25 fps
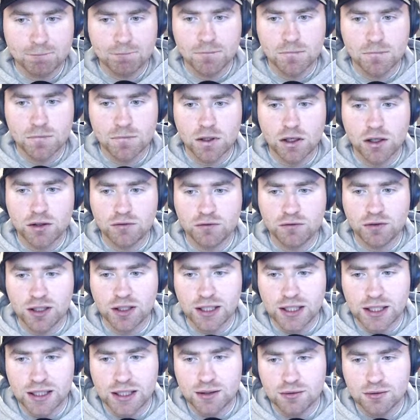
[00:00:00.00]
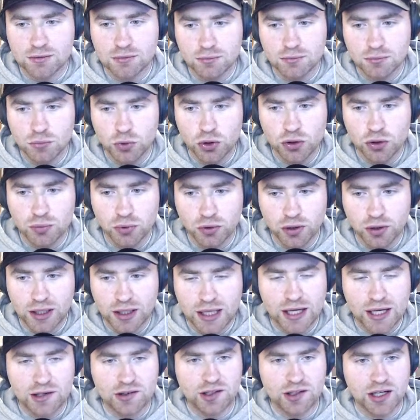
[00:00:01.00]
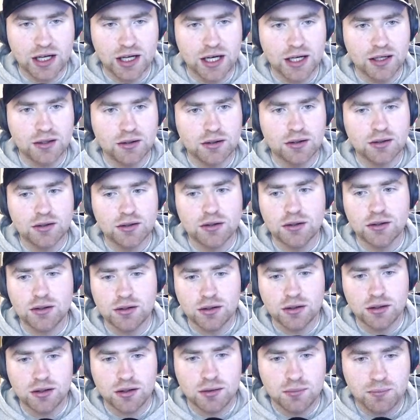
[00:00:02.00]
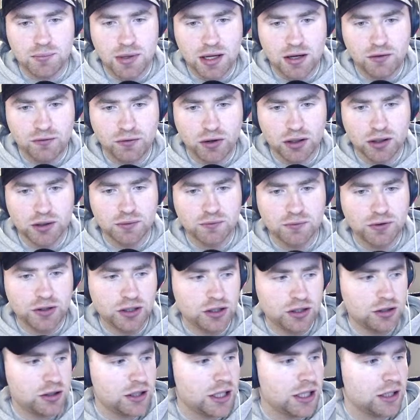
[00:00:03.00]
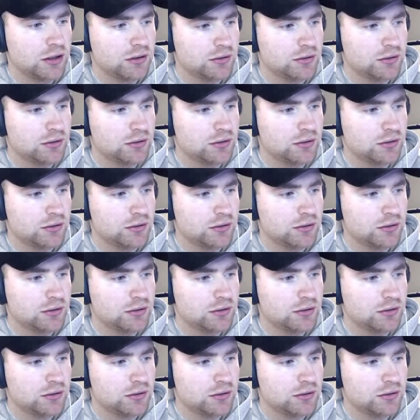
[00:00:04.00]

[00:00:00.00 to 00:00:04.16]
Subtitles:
Hopefully, Moon Boy, that's a better volume for you now.